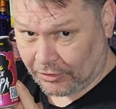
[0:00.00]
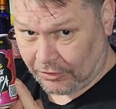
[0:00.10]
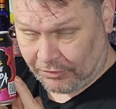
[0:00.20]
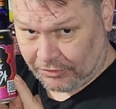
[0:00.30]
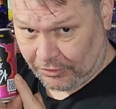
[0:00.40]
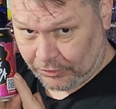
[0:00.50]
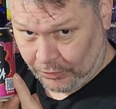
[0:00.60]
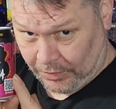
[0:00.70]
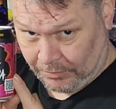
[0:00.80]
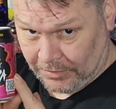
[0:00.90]
I don't know if they're still
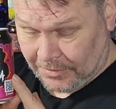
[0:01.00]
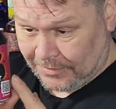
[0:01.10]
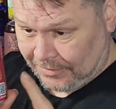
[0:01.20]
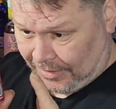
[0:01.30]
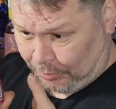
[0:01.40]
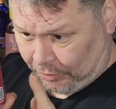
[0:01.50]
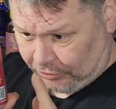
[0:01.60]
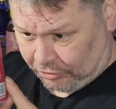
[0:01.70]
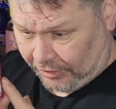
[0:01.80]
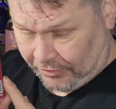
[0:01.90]
doing them. I
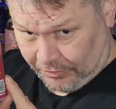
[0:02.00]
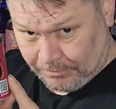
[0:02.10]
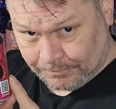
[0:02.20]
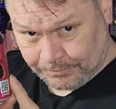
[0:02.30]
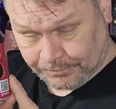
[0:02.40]
bought a tray of them